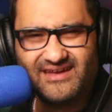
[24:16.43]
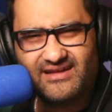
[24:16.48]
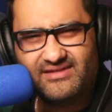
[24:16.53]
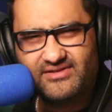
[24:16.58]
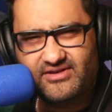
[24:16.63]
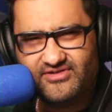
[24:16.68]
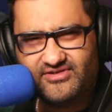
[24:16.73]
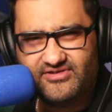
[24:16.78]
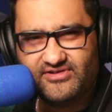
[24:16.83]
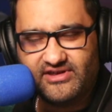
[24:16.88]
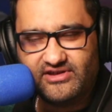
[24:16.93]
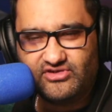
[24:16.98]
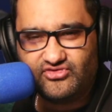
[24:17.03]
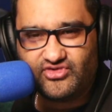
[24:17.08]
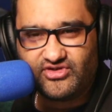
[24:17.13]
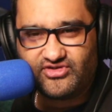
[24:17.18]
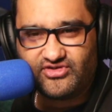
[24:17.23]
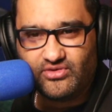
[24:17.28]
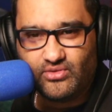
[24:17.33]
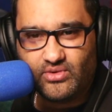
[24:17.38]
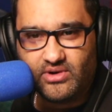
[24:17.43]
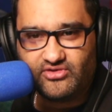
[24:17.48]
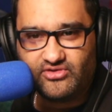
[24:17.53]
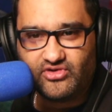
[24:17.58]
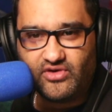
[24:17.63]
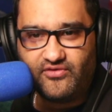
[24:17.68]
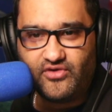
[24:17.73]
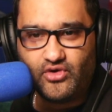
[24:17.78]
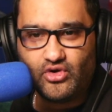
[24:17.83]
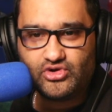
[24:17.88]
This is an interesting one. So
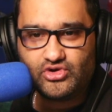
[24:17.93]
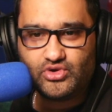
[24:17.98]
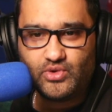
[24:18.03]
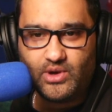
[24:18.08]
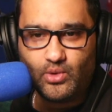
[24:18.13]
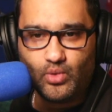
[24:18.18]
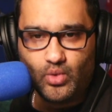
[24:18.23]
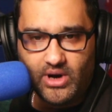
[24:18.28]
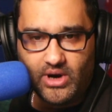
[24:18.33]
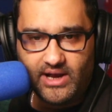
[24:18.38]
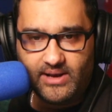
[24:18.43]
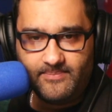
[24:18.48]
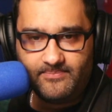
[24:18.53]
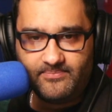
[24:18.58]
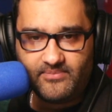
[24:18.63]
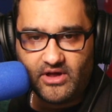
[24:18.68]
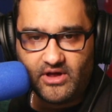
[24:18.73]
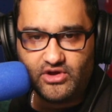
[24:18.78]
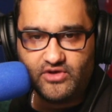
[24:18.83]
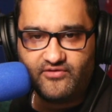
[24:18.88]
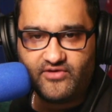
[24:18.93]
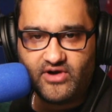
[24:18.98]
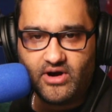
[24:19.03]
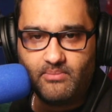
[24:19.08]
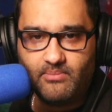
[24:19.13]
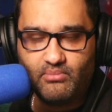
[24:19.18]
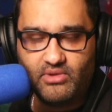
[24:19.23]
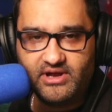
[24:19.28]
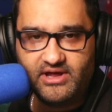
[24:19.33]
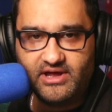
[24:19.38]
if you're doing well and you've got
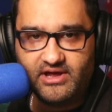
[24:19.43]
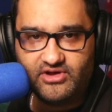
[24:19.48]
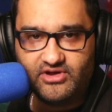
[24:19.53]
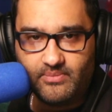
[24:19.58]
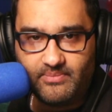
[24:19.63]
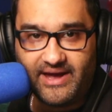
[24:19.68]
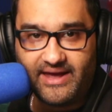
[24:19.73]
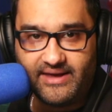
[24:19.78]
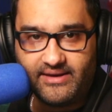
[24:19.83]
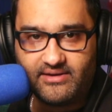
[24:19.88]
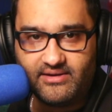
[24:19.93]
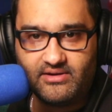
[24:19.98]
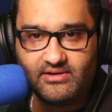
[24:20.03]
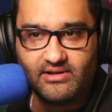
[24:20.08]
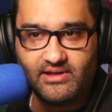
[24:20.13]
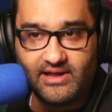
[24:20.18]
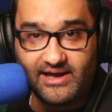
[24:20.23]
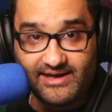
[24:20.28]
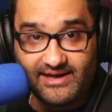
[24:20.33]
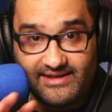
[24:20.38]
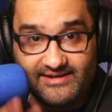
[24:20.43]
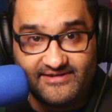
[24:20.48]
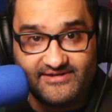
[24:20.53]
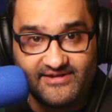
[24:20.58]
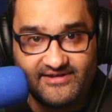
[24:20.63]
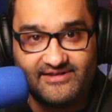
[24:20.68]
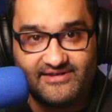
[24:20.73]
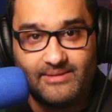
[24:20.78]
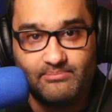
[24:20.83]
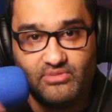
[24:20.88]
money in your bank, like in this
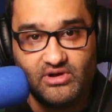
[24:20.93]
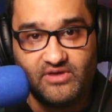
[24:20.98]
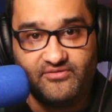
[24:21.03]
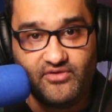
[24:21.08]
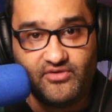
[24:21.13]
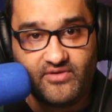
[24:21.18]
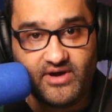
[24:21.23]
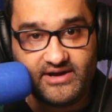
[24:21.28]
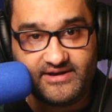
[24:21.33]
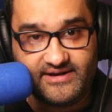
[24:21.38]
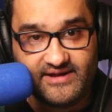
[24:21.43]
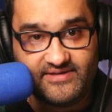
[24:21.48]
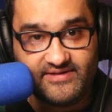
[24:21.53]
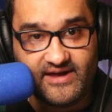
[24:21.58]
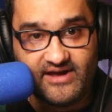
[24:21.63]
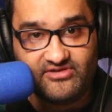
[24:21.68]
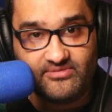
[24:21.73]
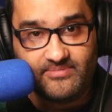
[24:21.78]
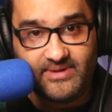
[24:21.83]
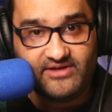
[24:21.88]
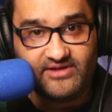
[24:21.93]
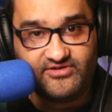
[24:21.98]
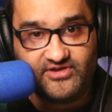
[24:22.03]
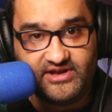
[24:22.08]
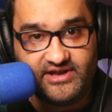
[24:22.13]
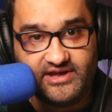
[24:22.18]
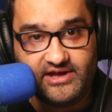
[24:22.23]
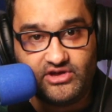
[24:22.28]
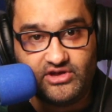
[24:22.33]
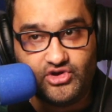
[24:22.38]
example, if you've got £10,000
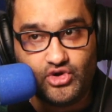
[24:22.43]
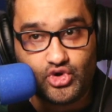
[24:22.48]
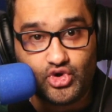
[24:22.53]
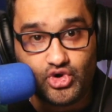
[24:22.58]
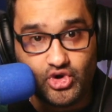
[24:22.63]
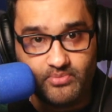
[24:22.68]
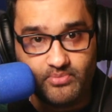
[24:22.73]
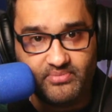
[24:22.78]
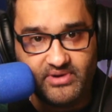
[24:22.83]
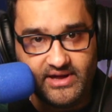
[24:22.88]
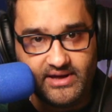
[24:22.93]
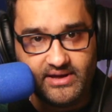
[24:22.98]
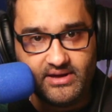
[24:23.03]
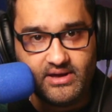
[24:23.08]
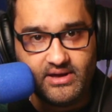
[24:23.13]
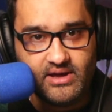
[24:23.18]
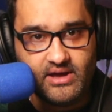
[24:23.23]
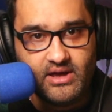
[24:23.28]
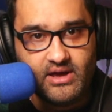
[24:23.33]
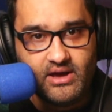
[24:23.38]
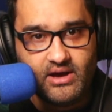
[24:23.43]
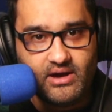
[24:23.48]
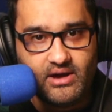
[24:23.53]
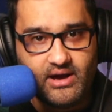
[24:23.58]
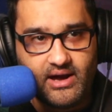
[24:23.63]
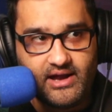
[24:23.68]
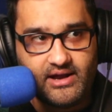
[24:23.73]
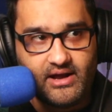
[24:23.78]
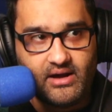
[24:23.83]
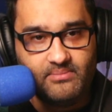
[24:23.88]
sitting in your company,
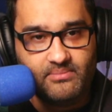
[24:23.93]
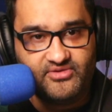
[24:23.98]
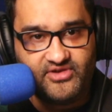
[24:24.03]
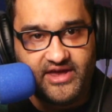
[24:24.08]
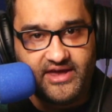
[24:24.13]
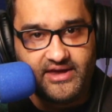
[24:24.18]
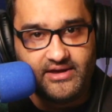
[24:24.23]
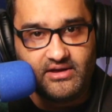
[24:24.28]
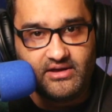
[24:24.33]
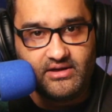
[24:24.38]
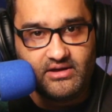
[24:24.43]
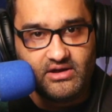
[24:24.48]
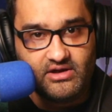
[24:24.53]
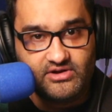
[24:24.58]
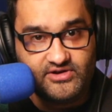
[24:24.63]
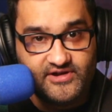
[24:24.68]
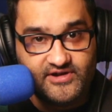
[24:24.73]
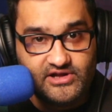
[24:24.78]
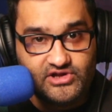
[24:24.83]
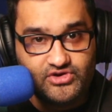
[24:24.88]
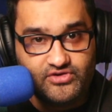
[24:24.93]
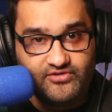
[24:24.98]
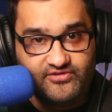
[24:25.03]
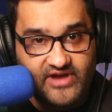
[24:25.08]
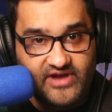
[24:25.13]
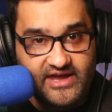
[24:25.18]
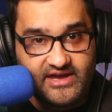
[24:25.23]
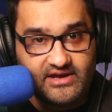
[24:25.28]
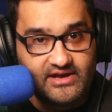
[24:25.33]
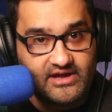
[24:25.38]
and I'm saying until you've
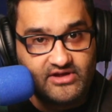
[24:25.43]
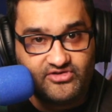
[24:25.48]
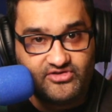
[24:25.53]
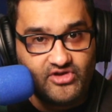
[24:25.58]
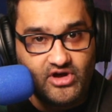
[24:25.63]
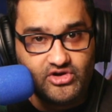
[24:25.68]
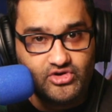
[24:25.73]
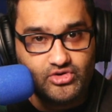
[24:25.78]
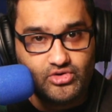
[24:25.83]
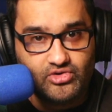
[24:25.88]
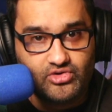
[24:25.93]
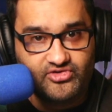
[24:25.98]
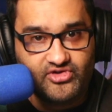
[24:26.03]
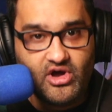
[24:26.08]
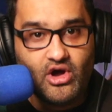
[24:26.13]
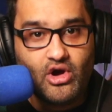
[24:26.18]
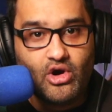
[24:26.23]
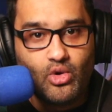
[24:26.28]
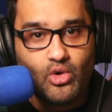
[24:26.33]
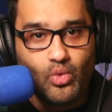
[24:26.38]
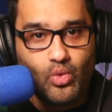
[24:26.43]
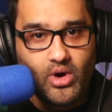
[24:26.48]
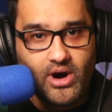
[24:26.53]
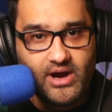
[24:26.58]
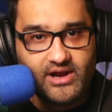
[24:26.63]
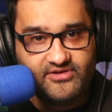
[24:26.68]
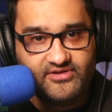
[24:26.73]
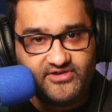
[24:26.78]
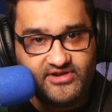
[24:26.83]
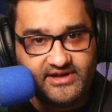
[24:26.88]
taken it, it's not yours.
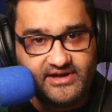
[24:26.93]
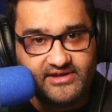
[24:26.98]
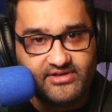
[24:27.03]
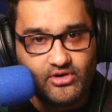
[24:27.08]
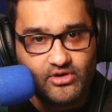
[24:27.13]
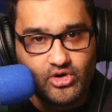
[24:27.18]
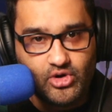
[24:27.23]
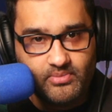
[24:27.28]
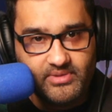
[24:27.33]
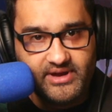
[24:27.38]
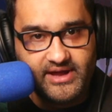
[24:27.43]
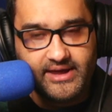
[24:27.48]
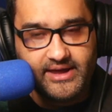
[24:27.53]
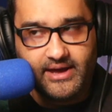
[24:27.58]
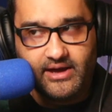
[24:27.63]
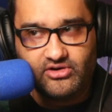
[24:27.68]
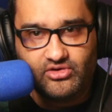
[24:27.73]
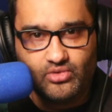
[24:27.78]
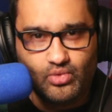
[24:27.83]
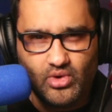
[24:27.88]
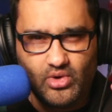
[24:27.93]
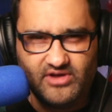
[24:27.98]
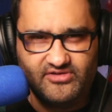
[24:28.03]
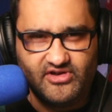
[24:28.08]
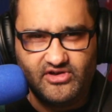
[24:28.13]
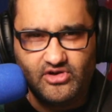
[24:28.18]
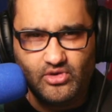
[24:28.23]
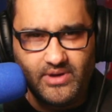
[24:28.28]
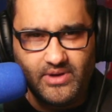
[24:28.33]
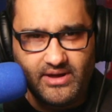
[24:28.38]
While it's sitting in the company account, what is
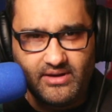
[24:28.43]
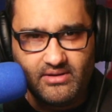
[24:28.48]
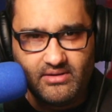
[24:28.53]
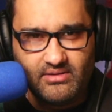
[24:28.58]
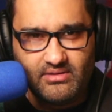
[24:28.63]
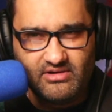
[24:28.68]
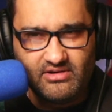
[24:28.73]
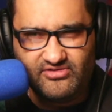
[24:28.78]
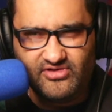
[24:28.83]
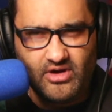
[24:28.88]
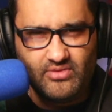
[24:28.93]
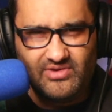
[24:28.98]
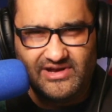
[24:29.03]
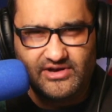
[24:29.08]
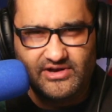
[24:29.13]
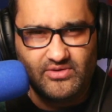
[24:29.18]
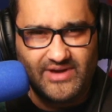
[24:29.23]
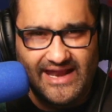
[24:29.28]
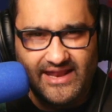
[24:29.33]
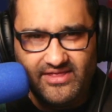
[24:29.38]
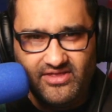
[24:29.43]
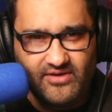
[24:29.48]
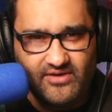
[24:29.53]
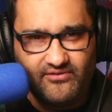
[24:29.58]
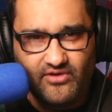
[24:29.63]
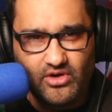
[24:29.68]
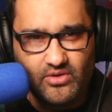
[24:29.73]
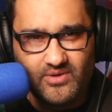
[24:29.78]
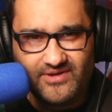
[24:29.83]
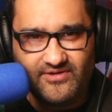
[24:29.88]
it doing? It's not really doing anything
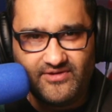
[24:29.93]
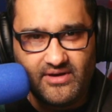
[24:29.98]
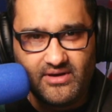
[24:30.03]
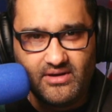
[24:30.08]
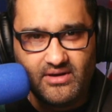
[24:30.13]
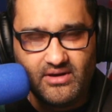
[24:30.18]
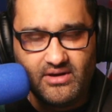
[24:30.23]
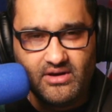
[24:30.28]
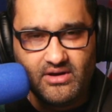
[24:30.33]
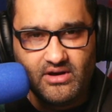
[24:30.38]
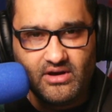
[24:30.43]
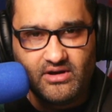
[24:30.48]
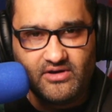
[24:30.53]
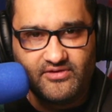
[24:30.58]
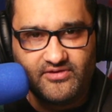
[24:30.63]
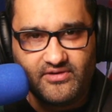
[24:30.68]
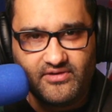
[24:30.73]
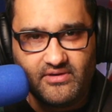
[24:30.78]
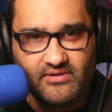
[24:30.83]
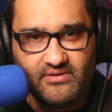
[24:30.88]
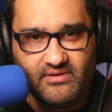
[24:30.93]
for you, is it? Because